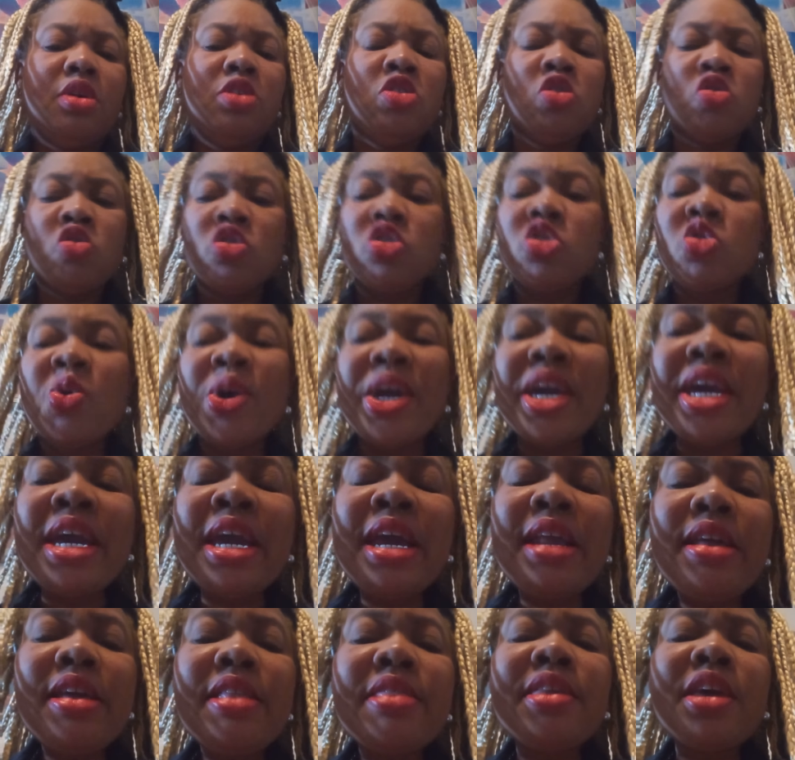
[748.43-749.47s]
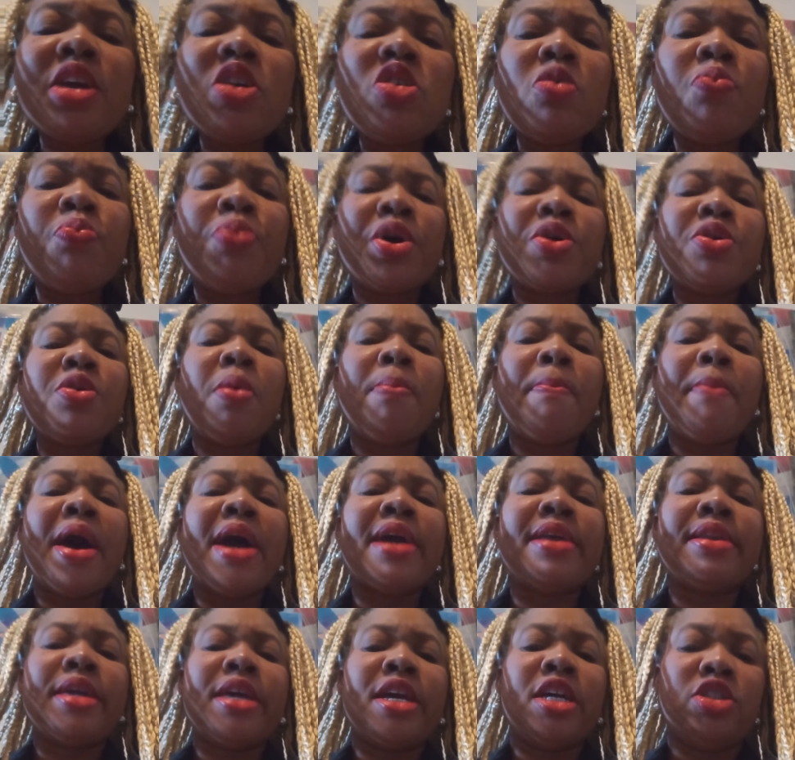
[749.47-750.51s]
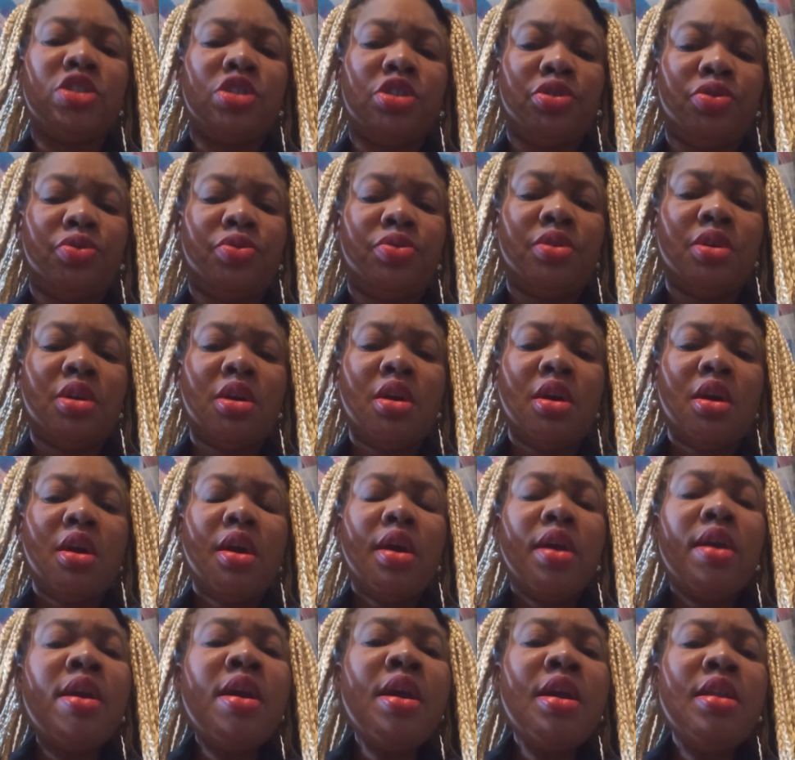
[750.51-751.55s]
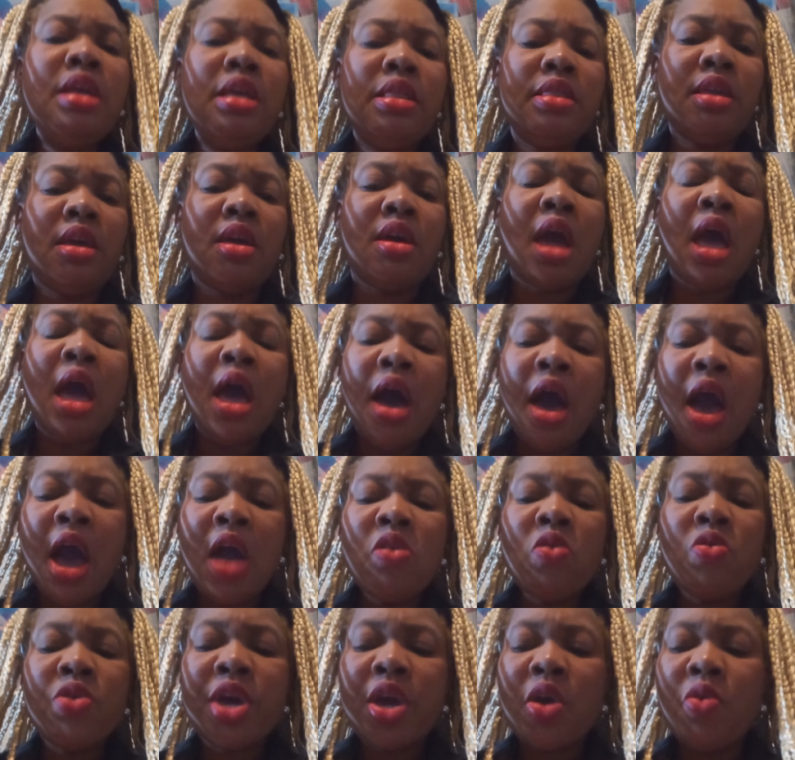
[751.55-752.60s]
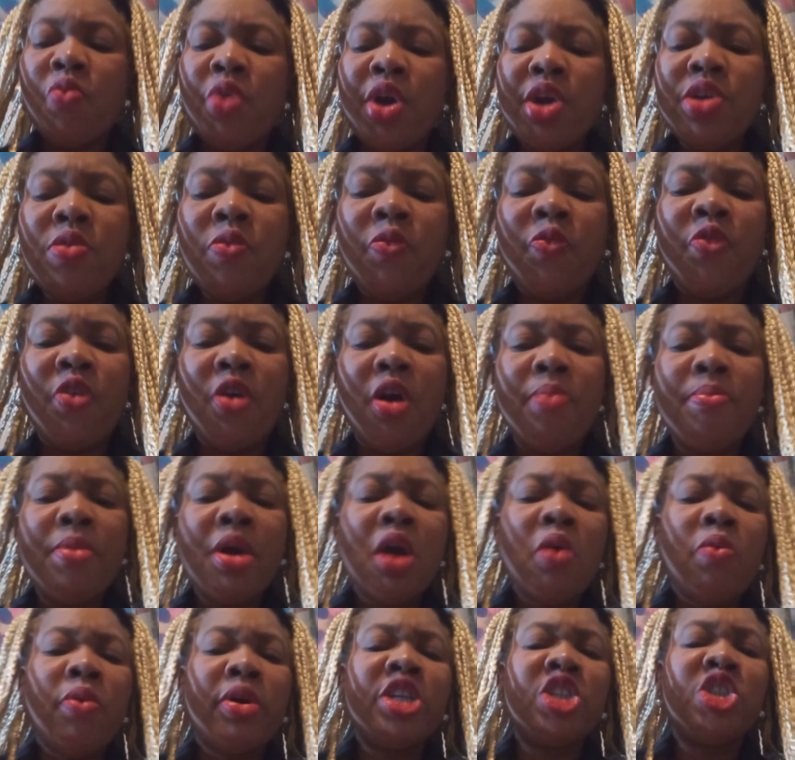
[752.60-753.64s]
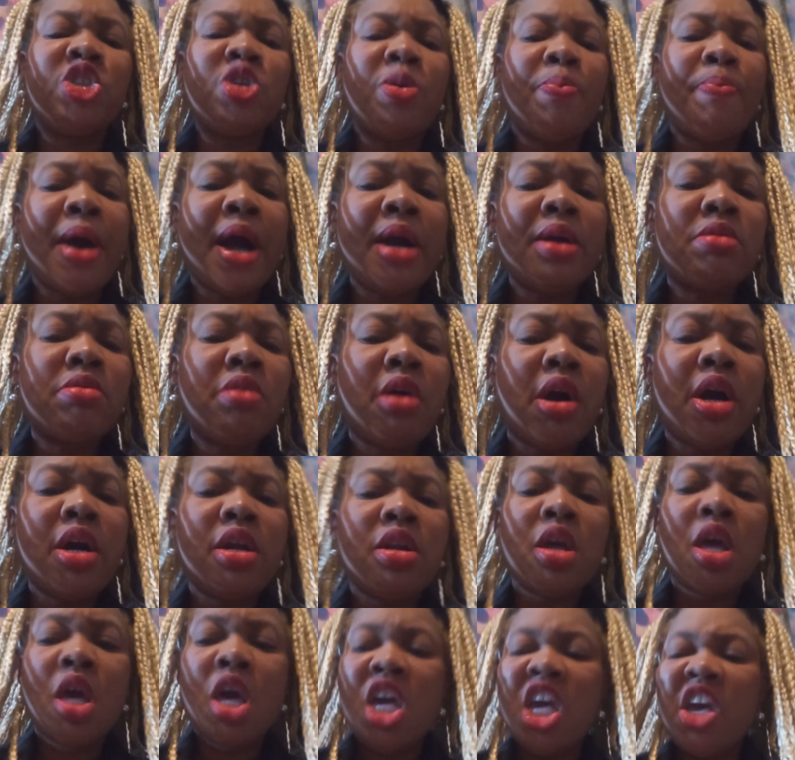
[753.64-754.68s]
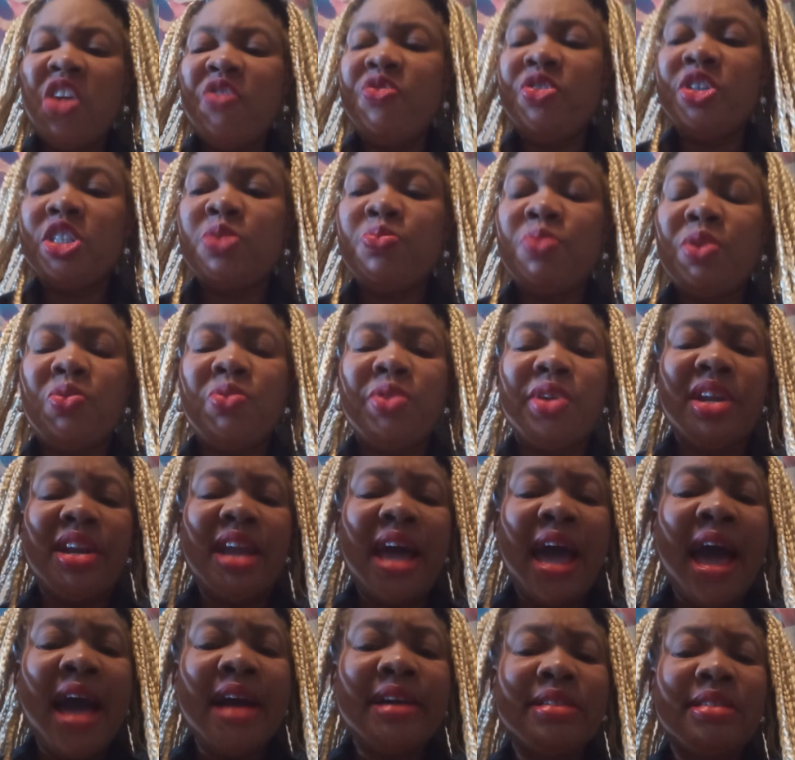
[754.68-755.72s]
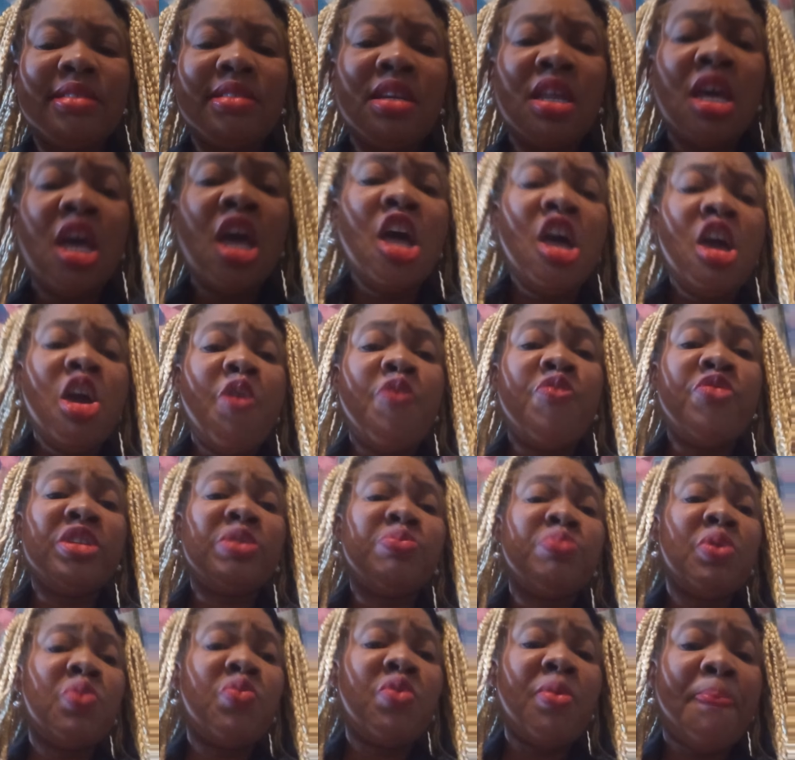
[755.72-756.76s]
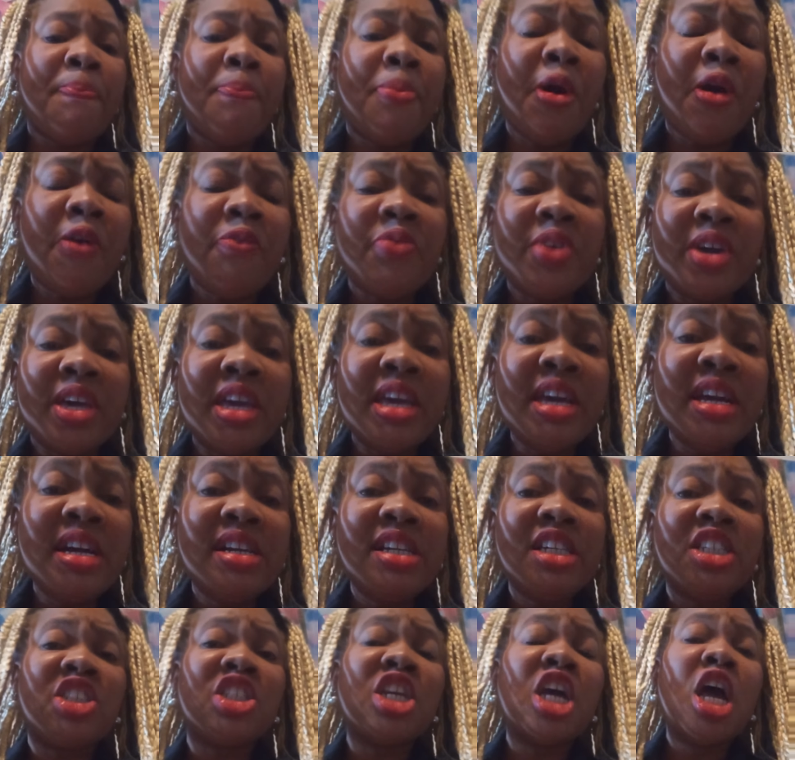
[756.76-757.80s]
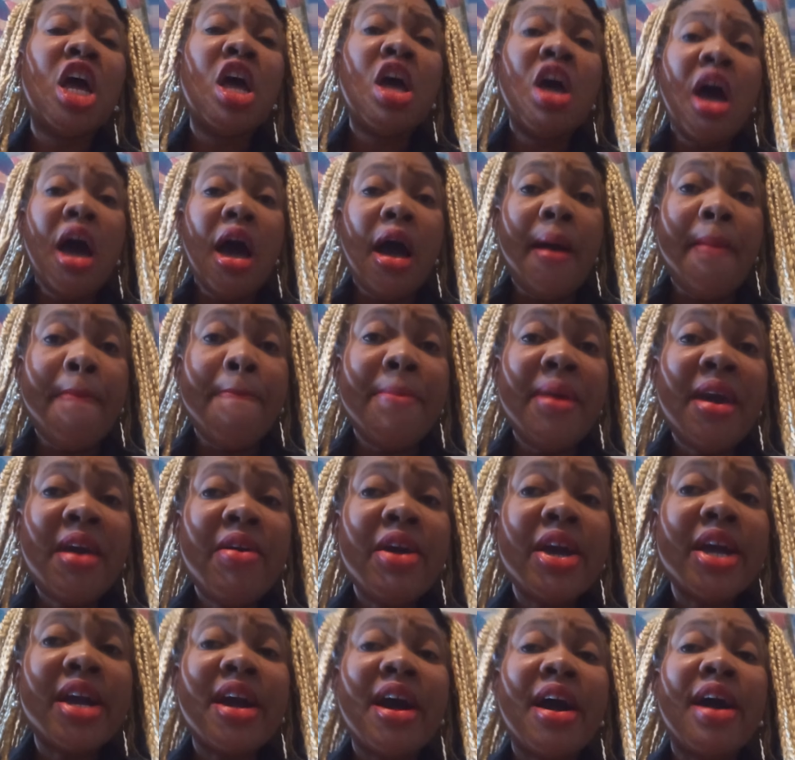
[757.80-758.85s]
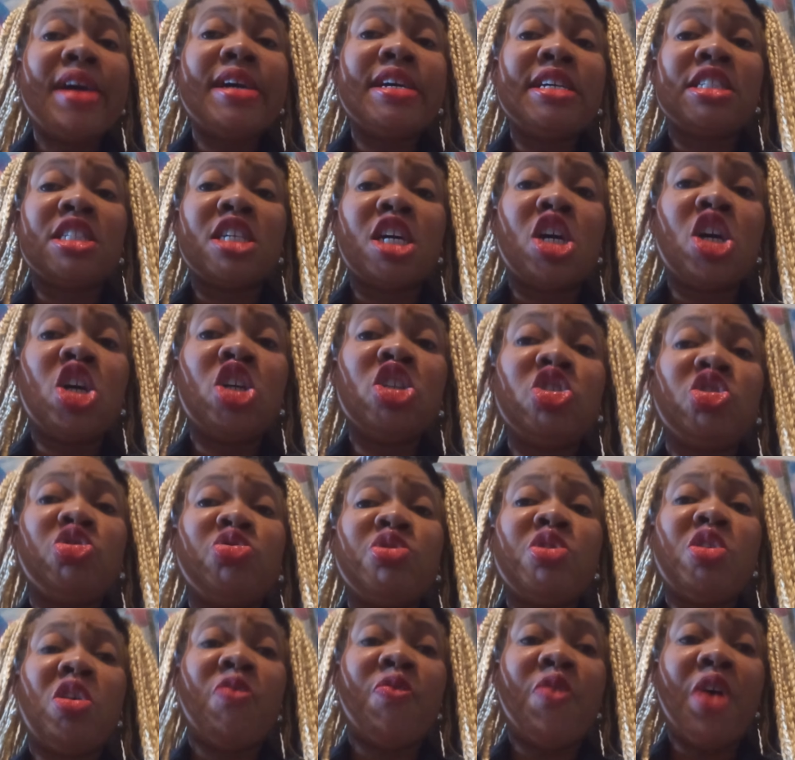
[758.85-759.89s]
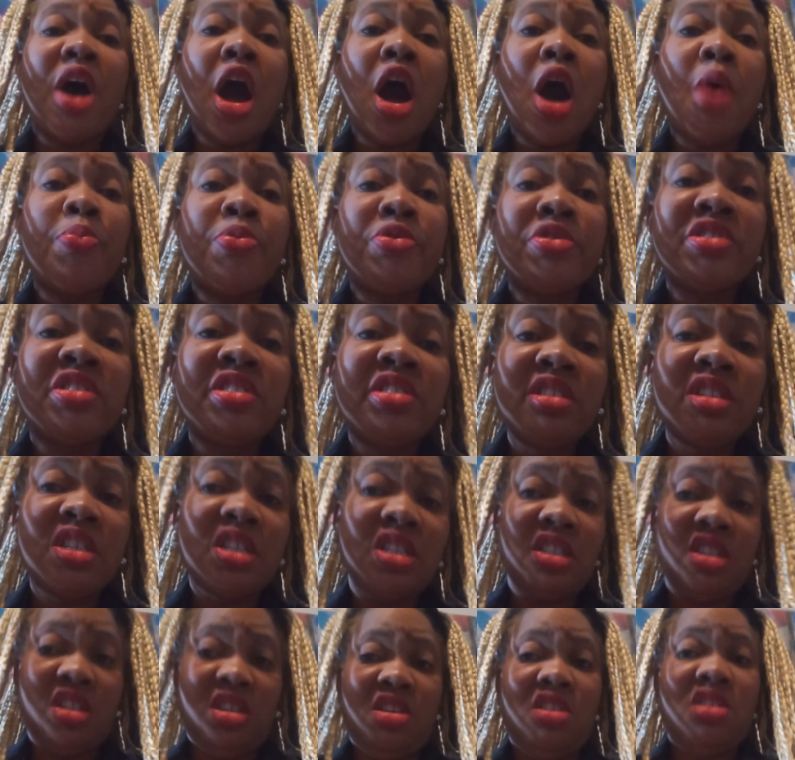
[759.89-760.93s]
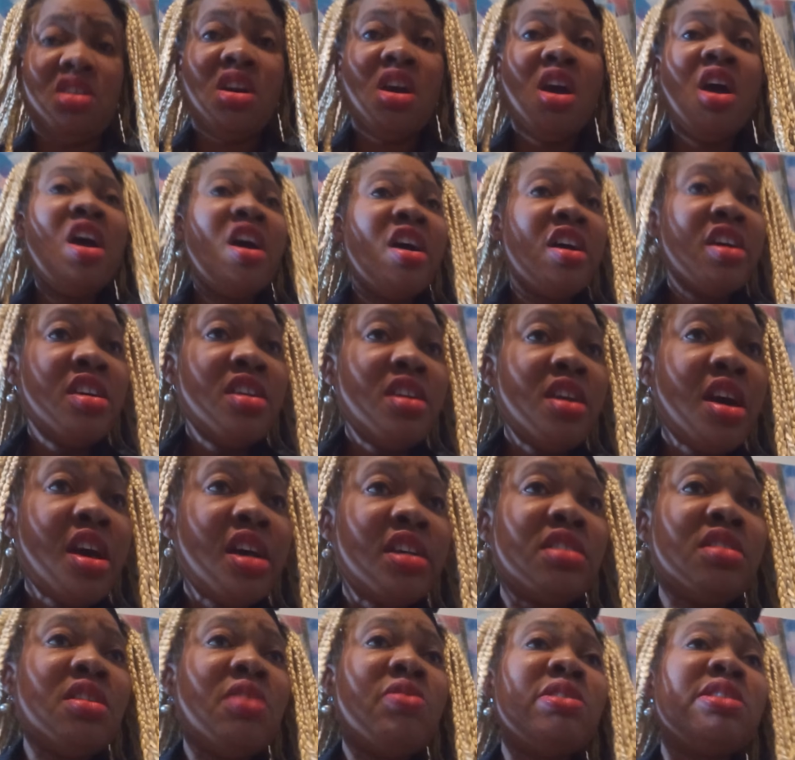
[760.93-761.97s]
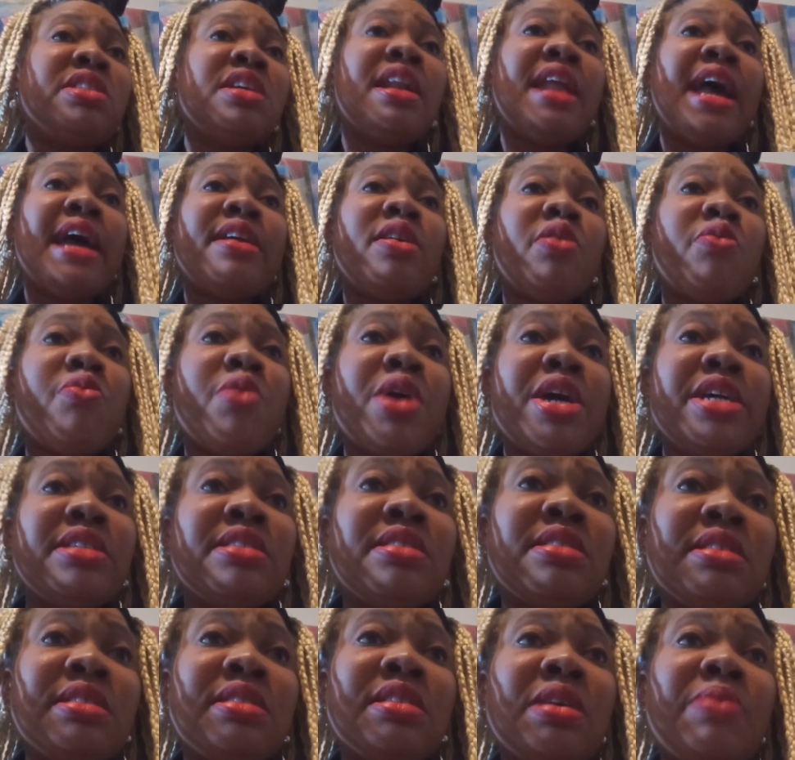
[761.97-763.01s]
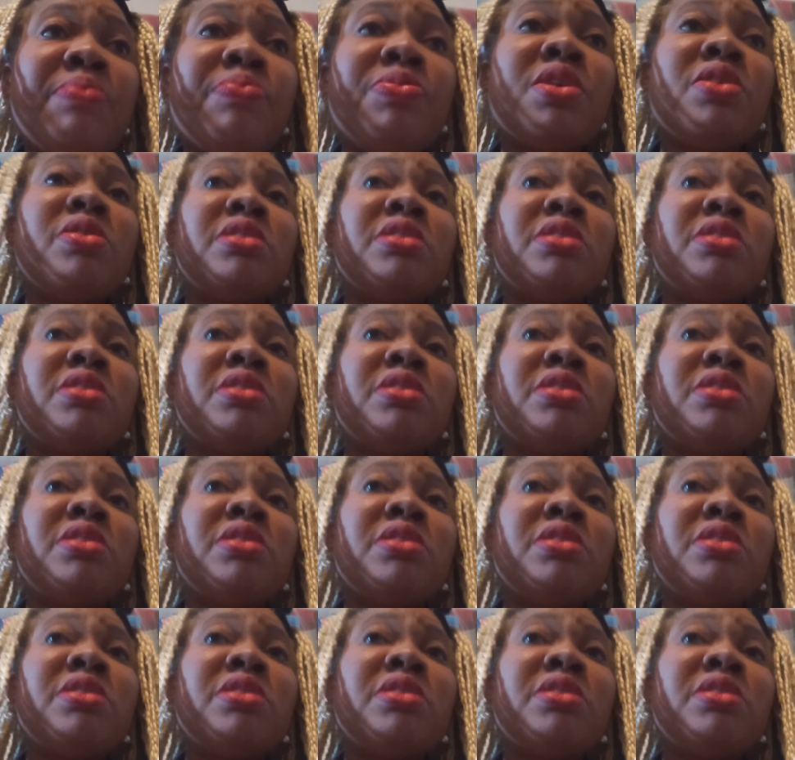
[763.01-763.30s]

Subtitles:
You could do anything you put your mind into. Anything. I don't care where you're from, what is your background, if you speak with an accent, if you speak with perfect English. America is a country of opportunity. Yes, there was a lot of racism.